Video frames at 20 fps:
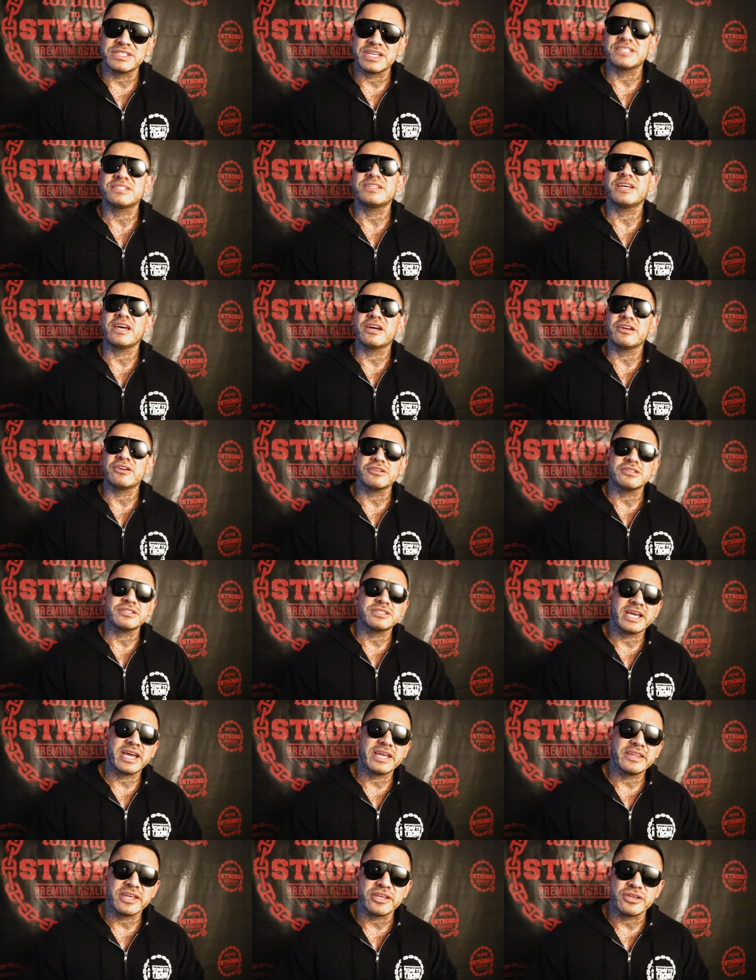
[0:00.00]
Yes, I
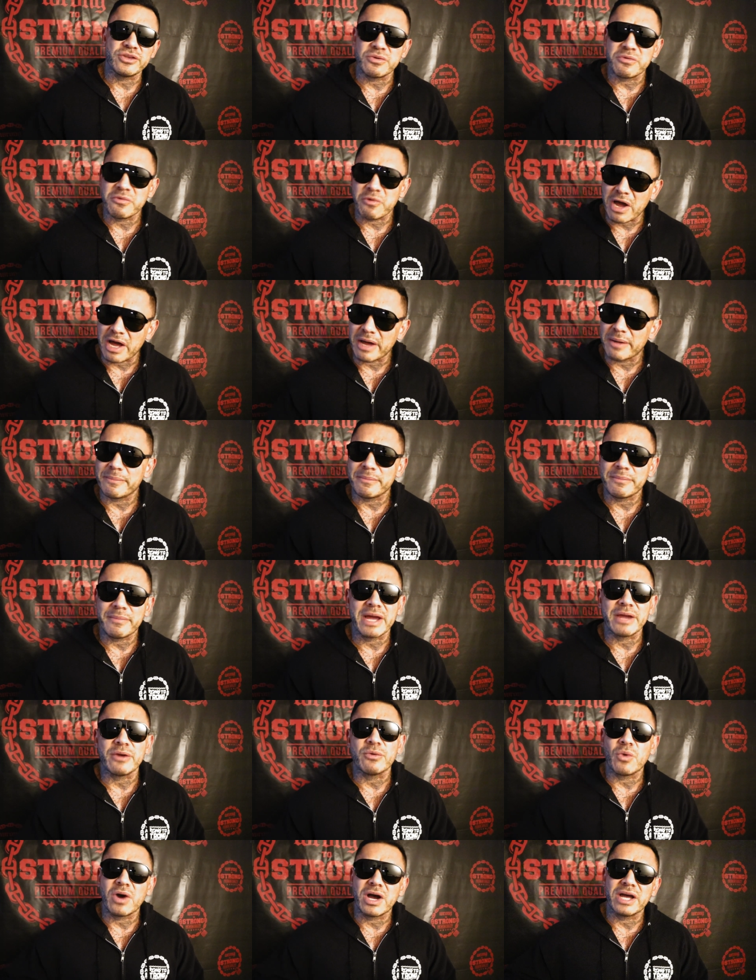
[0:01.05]
understand that you
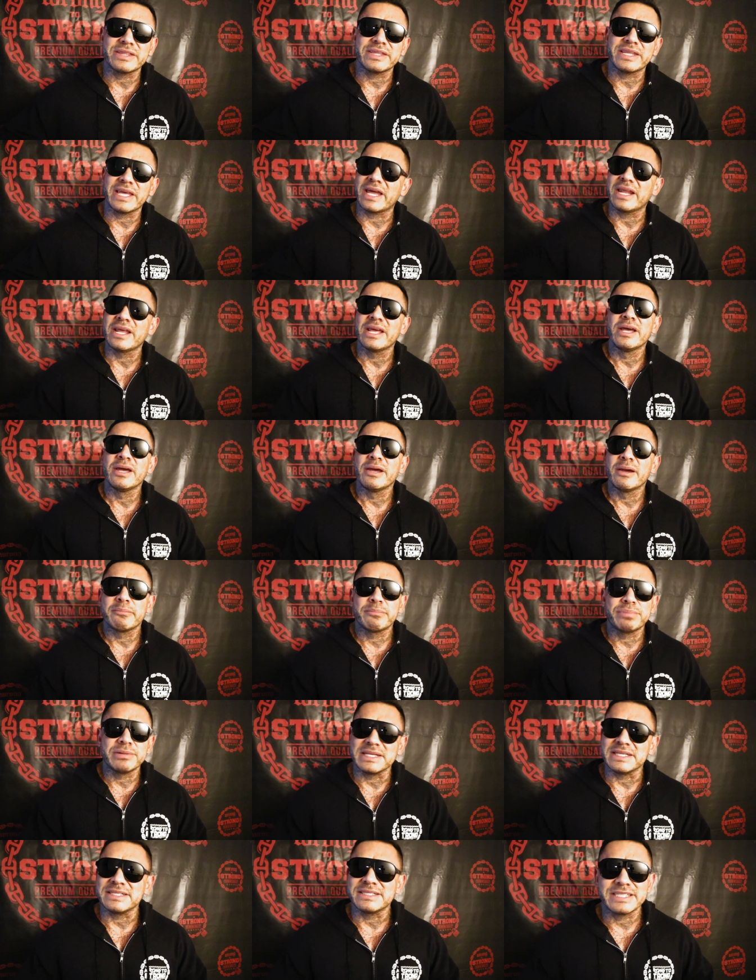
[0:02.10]
might want that
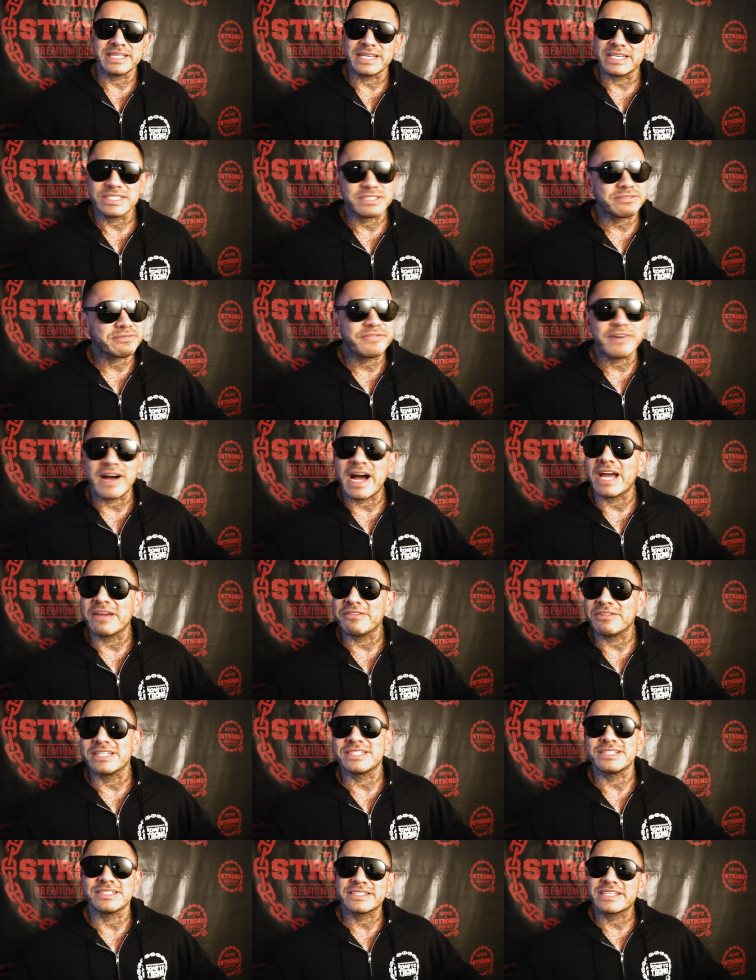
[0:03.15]
PlayStation
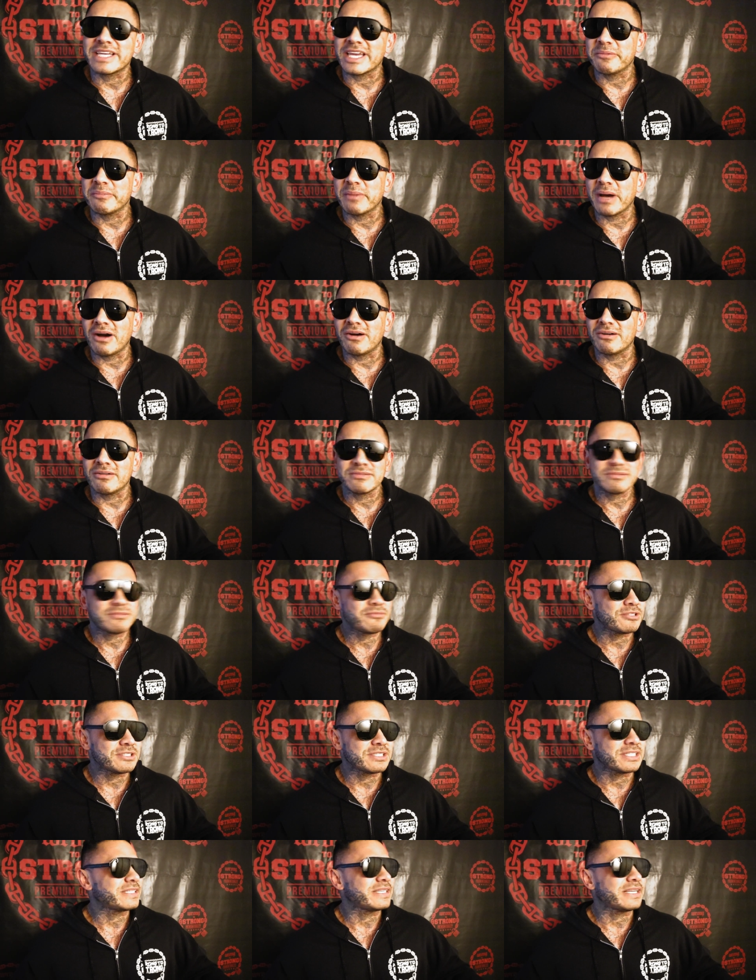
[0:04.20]
5 that just came out.
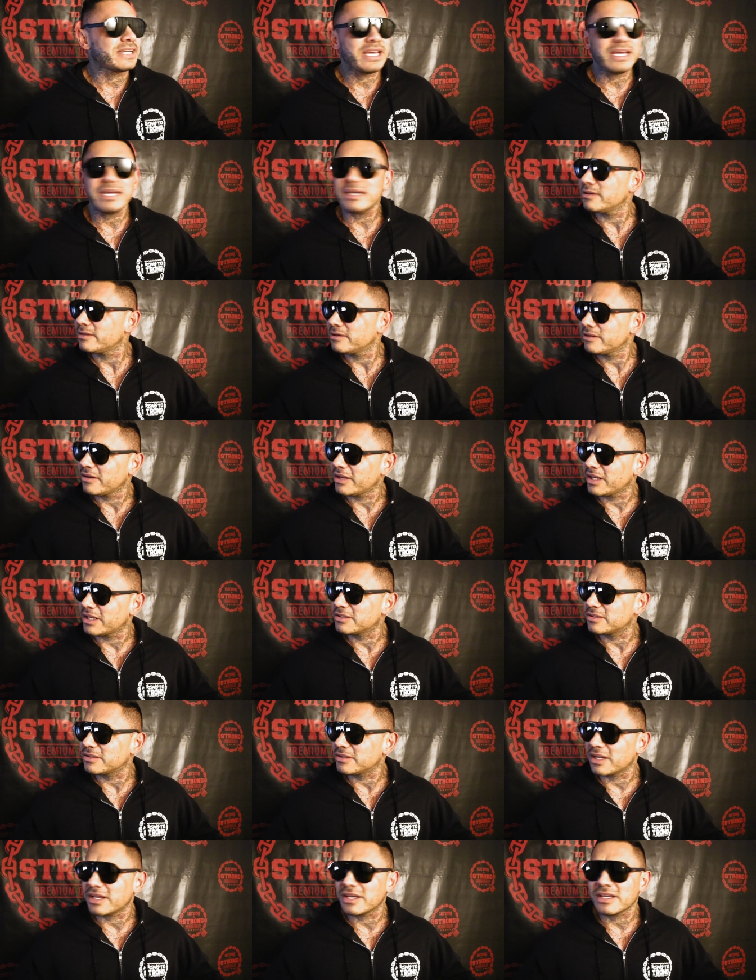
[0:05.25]
Was it today or
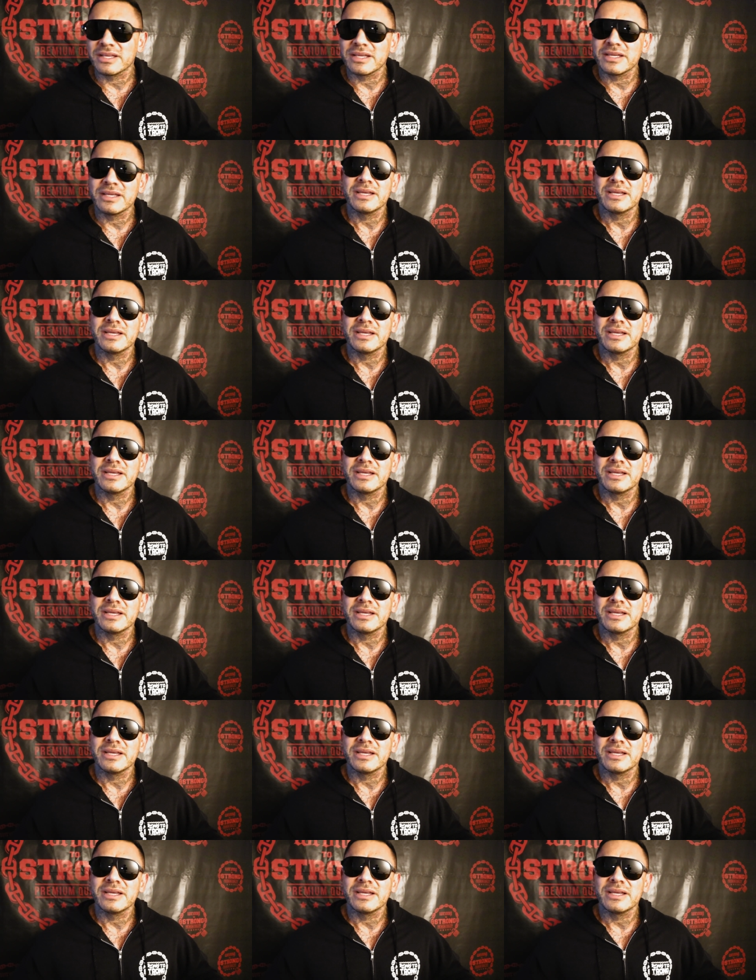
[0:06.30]
yesterday?